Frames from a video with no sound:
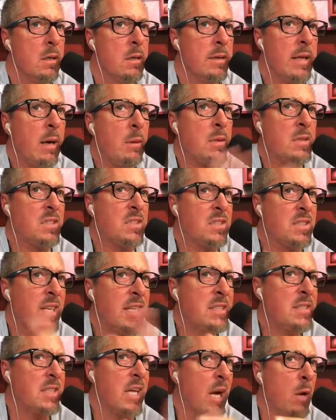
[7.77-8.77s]
That was
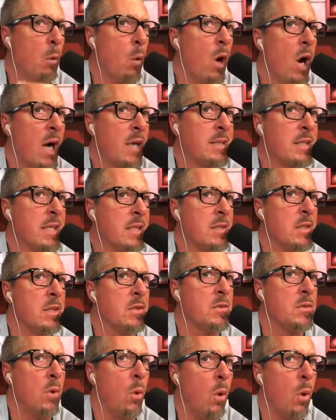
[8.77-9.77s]
since I walked in the
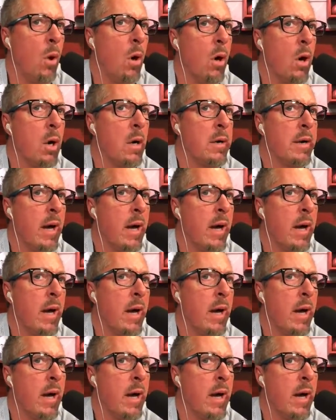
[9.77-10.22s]
door.